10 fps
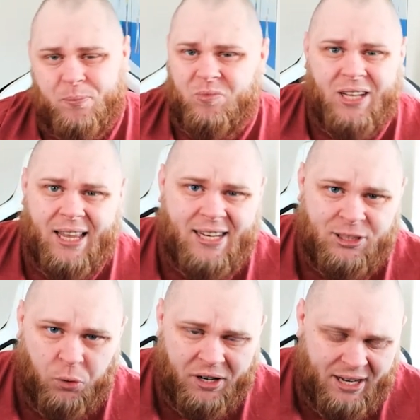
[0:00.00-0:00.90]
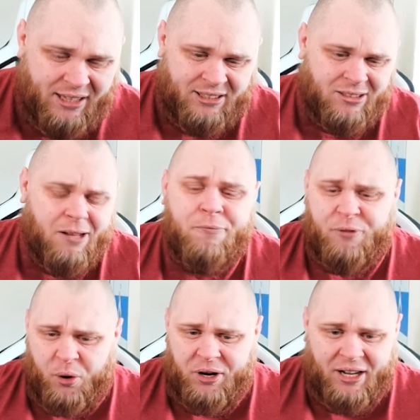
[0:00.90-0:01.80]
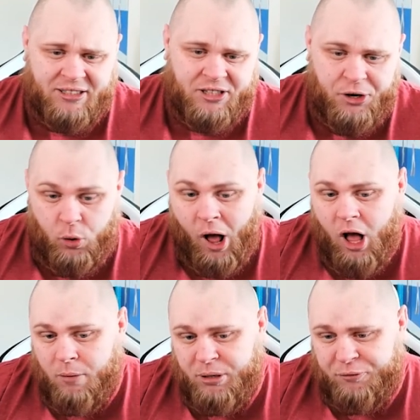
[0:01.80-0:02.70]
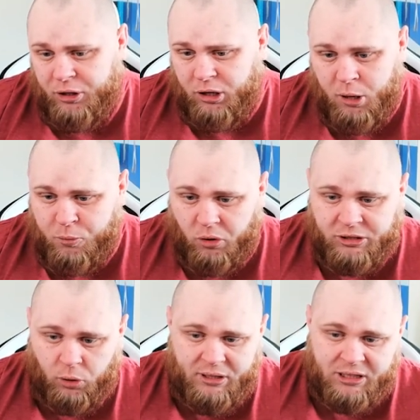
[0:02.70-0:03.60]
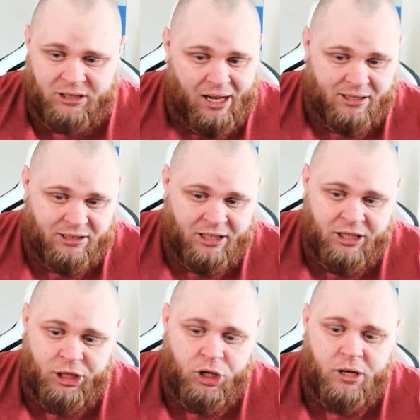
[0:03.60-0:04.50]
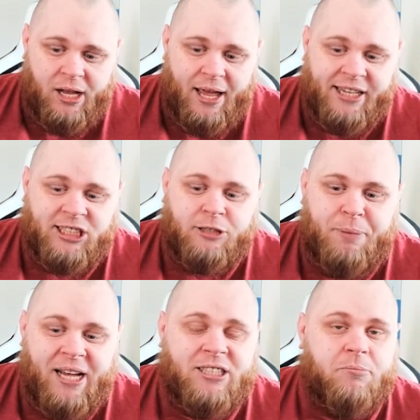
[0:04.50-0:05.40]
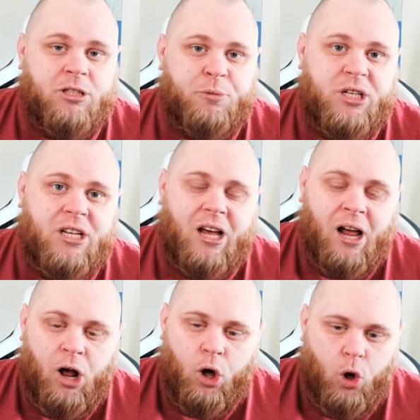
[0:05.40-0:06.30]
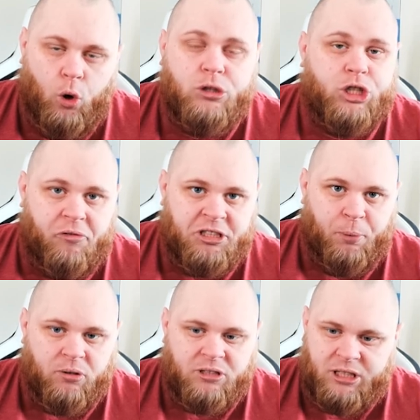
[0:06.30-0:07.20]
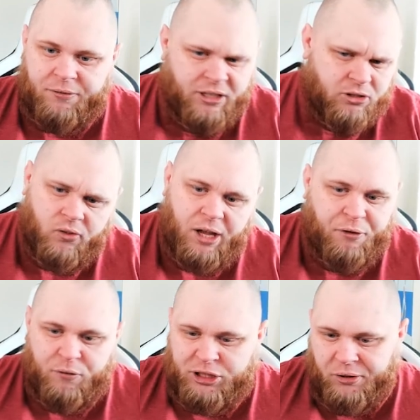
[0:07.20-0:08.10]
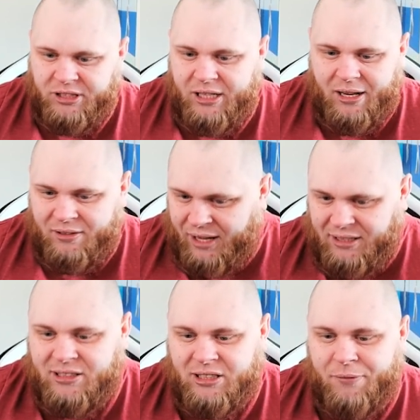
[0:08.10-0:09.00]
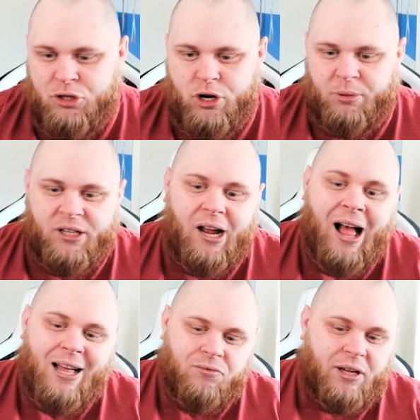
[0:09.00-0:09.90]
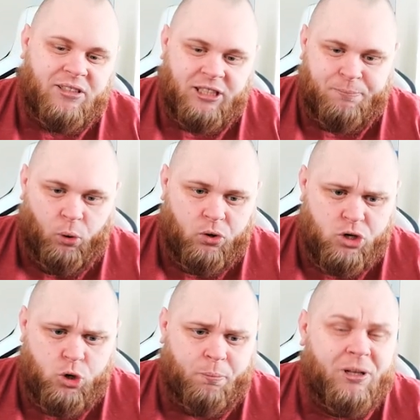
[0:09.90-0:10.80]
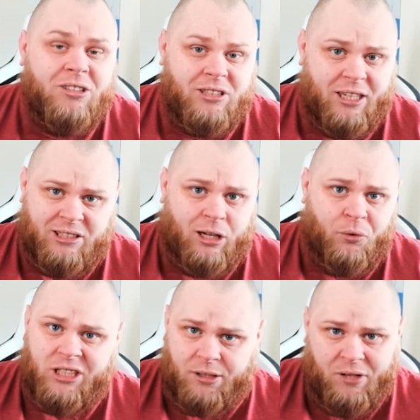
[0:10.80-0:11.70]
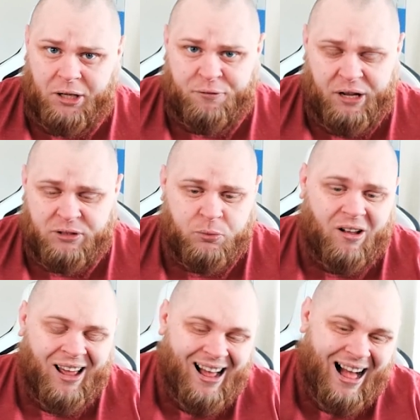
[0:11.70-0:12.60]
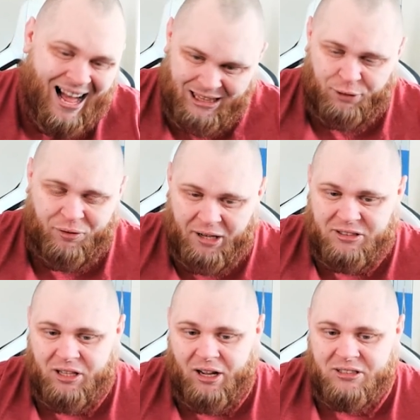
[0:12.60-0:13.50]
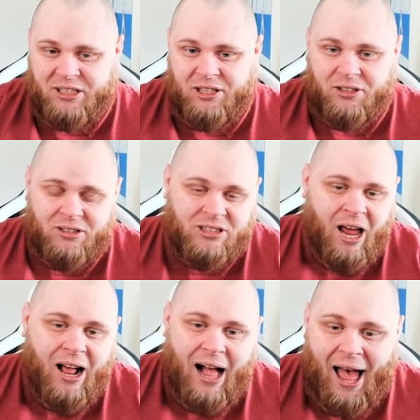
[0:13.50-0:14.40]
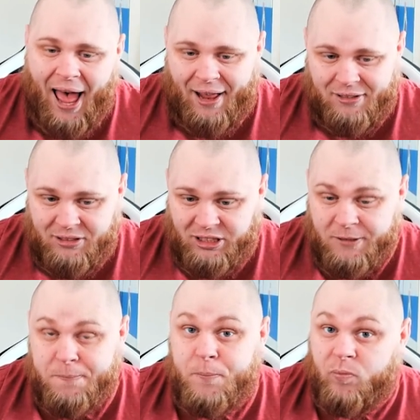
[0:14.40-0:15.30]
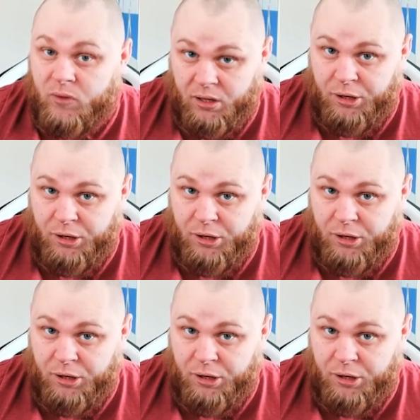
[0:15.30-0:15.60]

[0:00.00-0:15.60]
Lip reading: it is what it is. Very nice to do. But if you look across all these stats, you're going to expect him to be ultra responsive. He's got 95 agility, 97 dribbling, 96 ball control, plus the acceleration of 95 as well, and the 5-star skills, and the